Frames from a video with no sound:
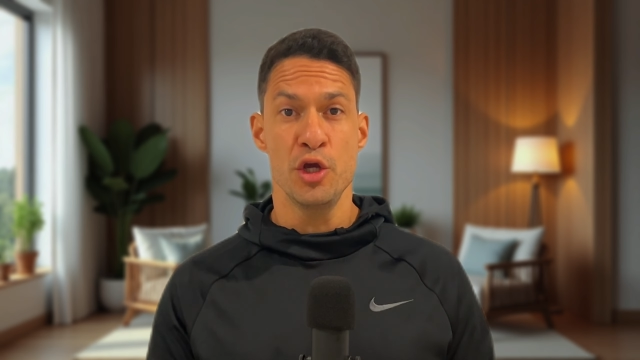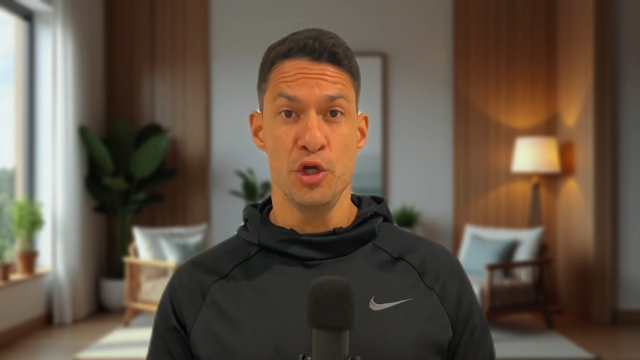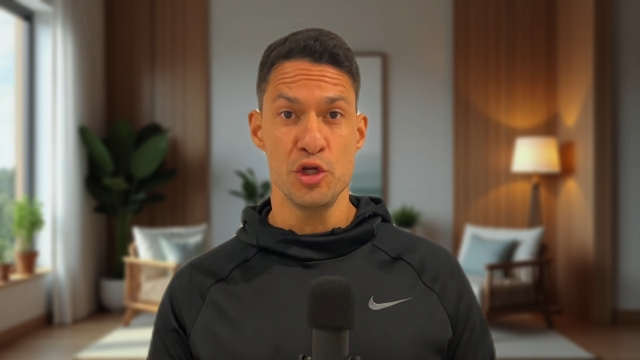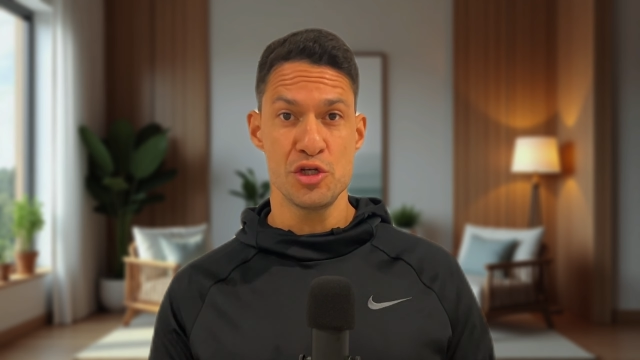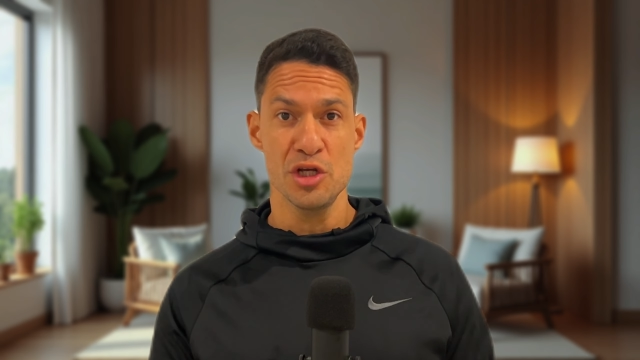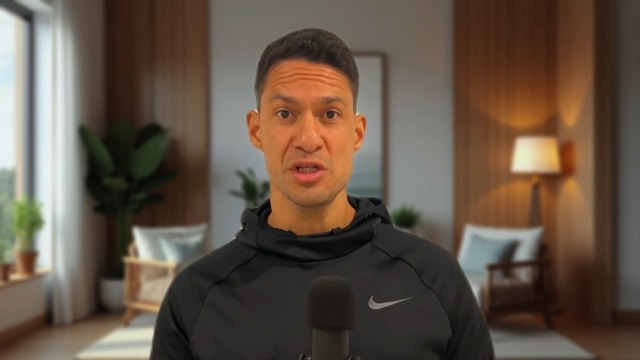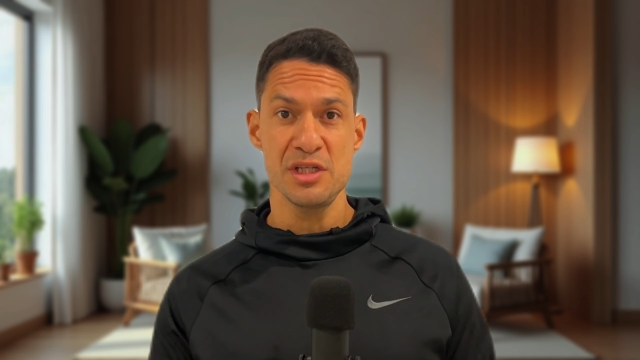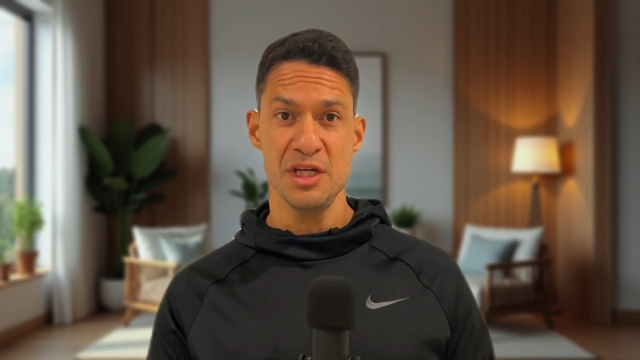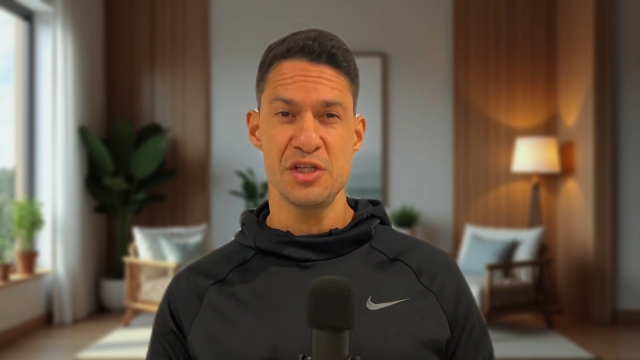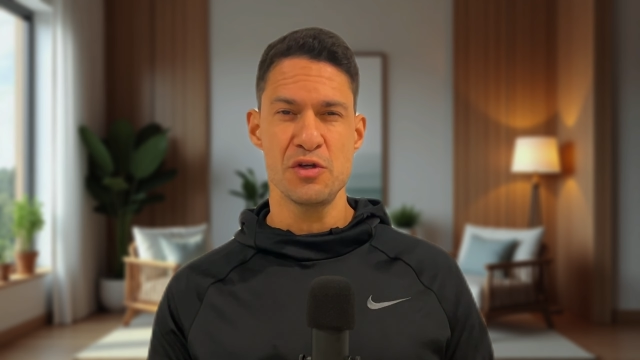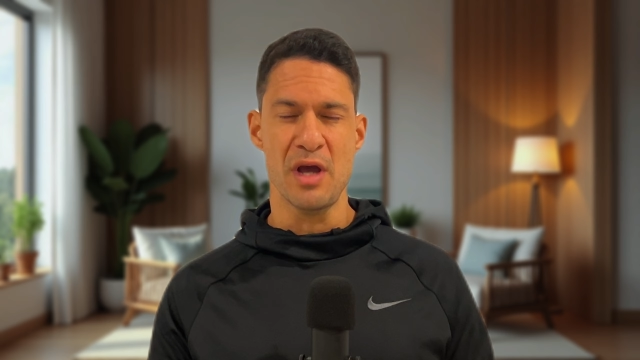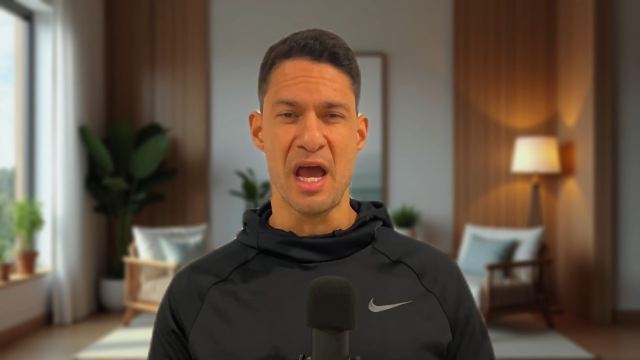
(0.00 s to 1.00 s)
You just
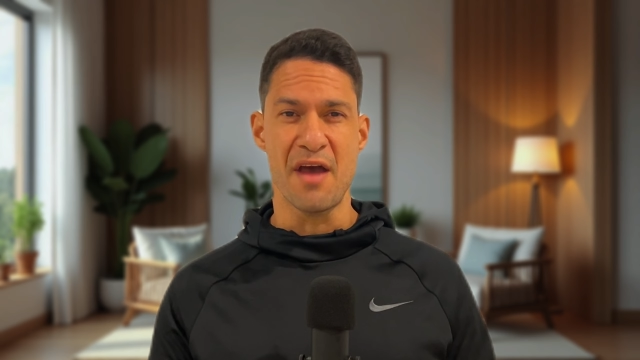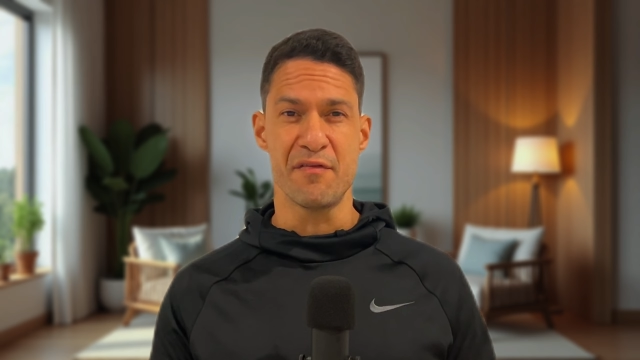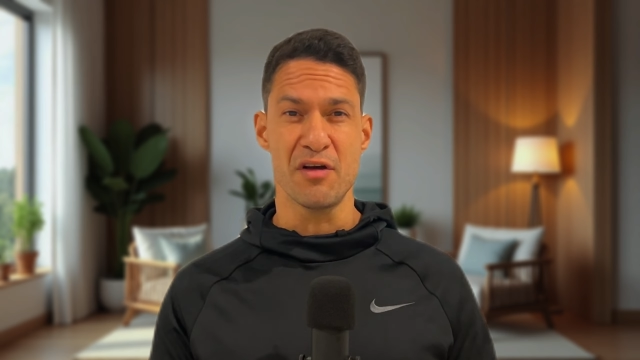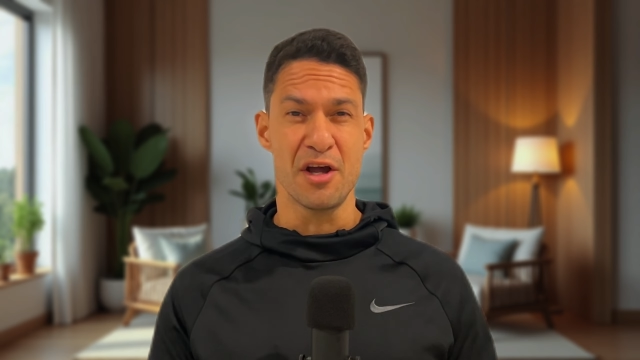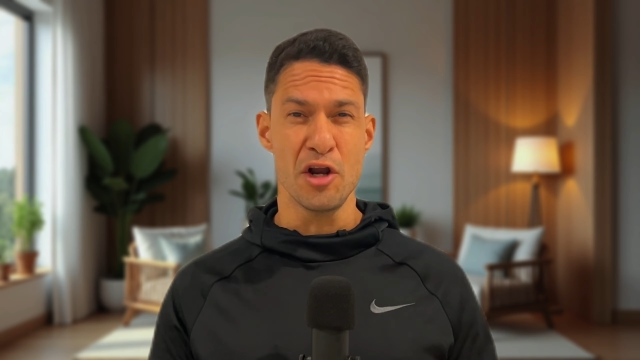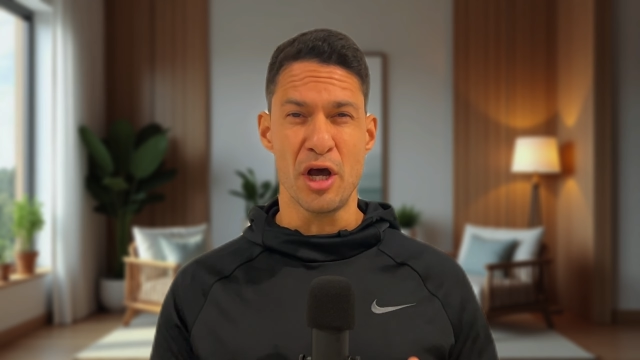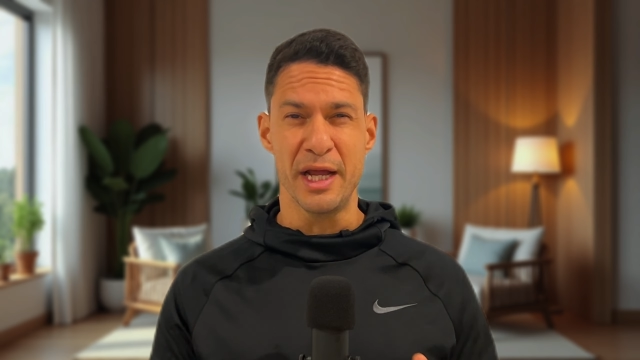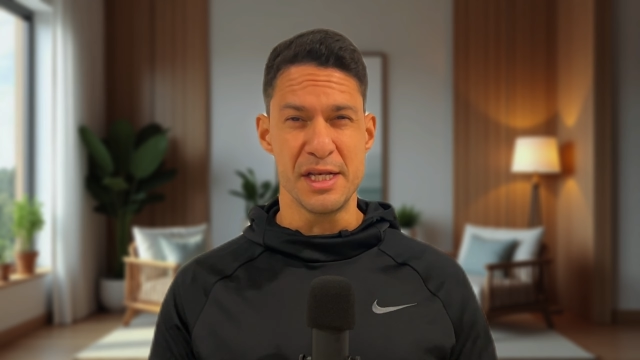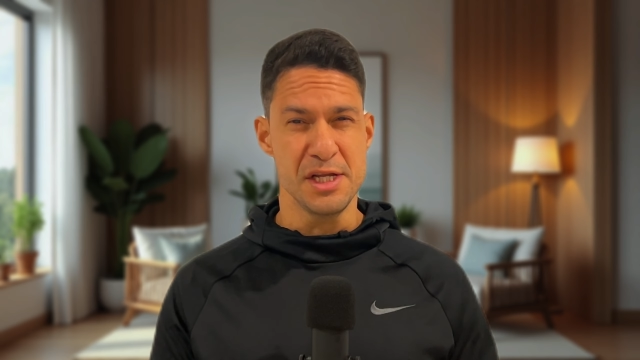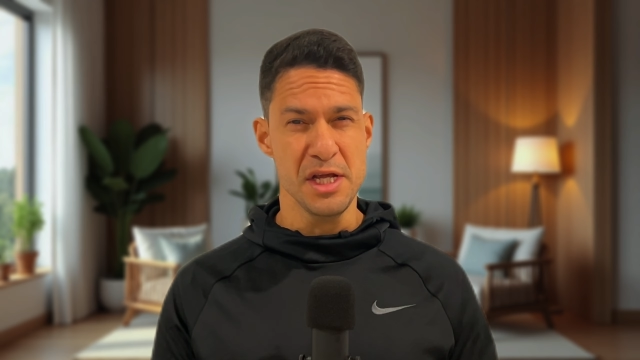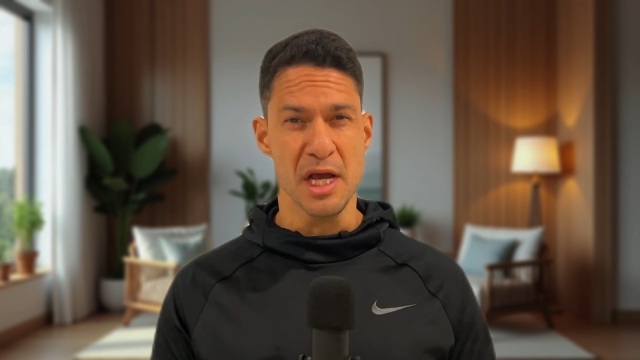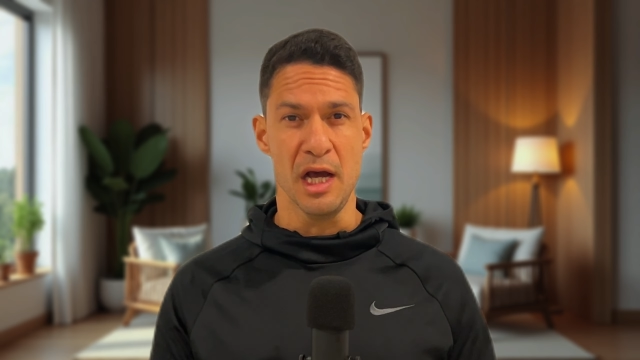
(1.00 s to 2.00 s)
need to have an
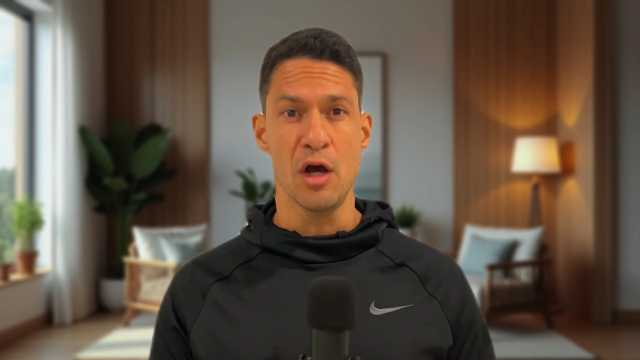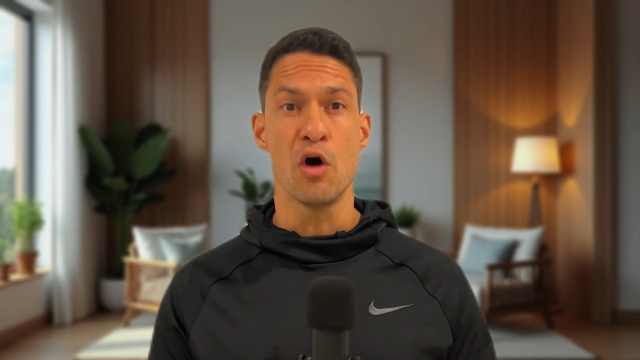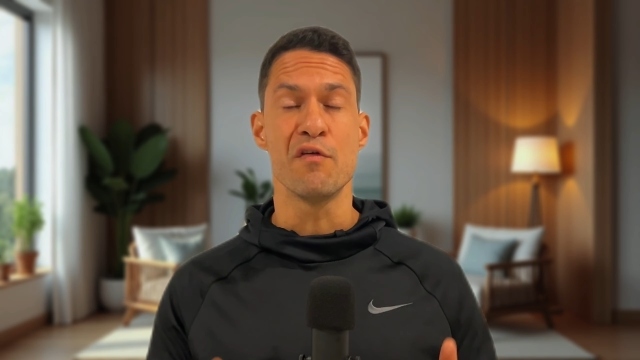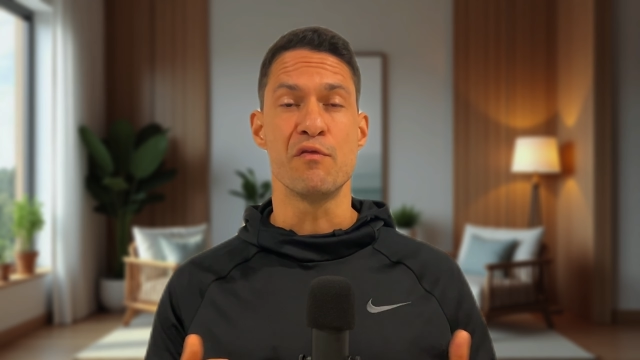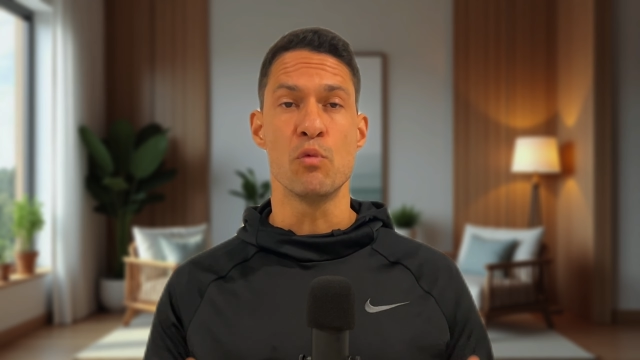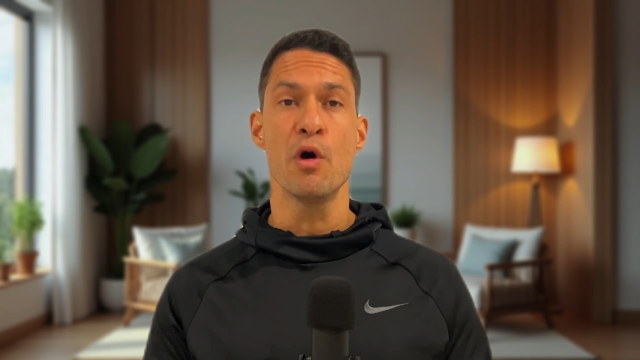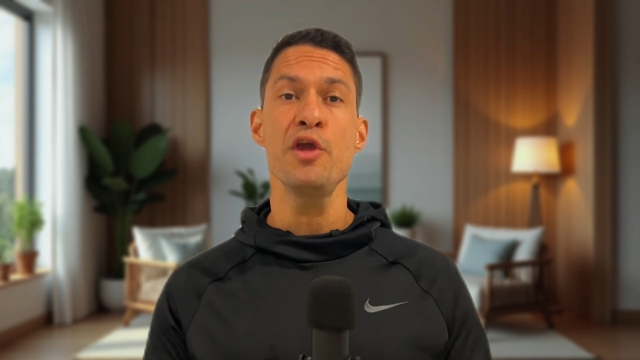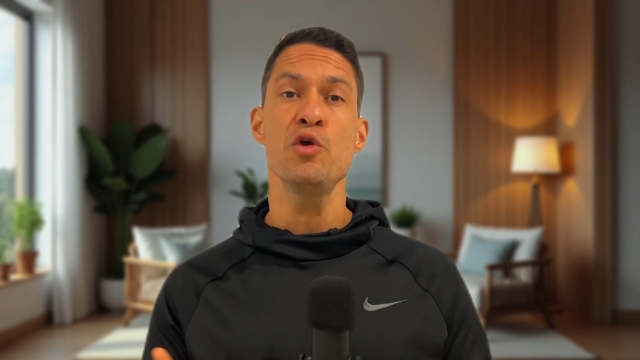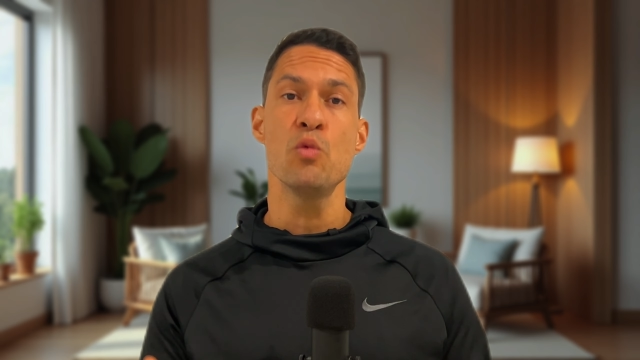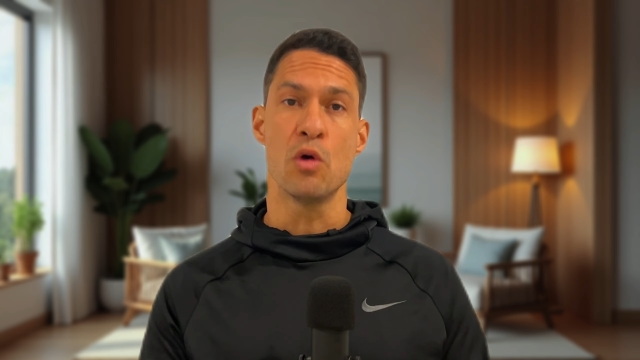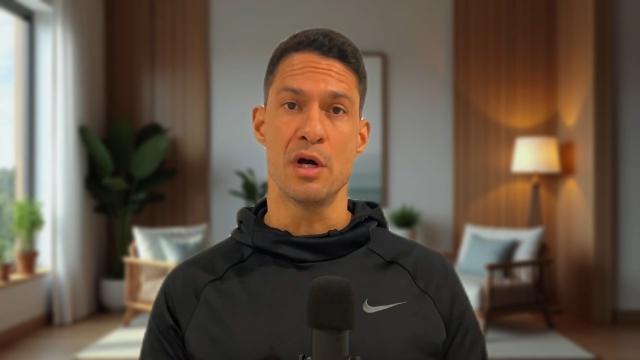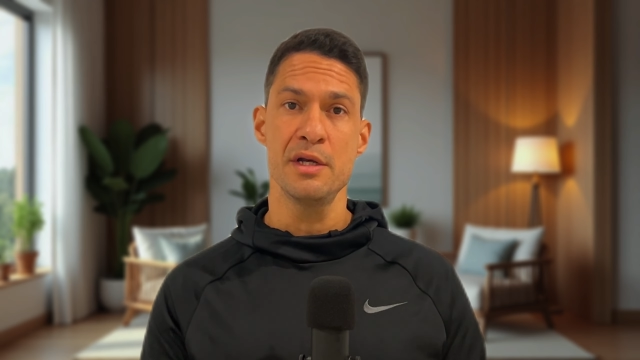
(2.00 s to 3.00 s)
idea of what you
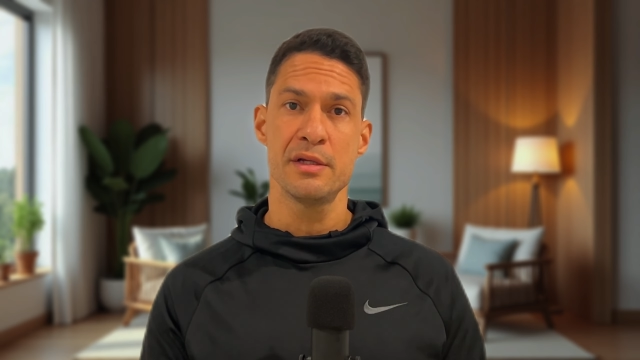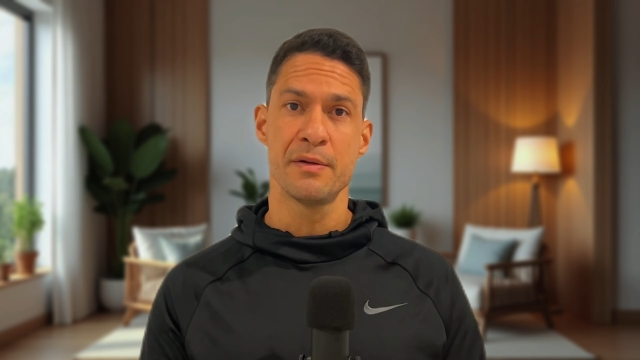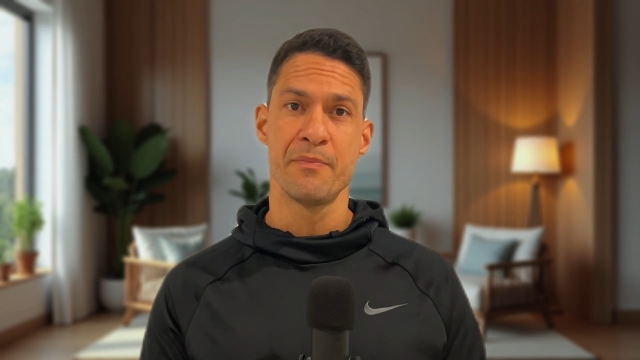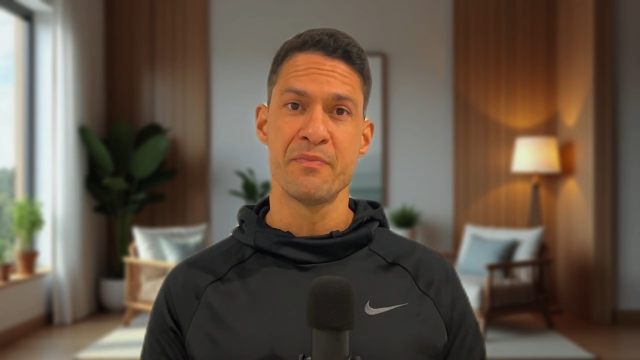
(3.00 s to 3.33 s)
want,